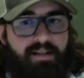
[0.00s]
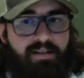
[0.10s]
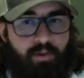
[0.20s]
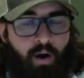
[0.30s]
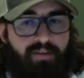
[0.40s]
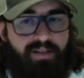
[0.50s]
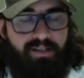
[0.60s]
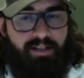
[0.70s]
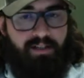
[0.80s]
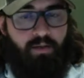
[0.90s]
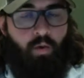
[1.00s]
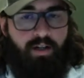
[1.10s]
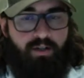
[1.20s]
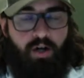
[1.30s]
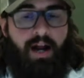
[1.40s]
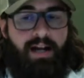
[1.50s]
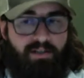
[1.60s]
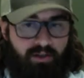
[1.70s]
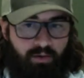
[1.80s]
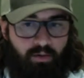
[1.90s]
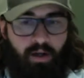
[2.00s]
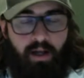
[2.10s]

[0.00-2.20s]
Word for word: is you obviously you want to try to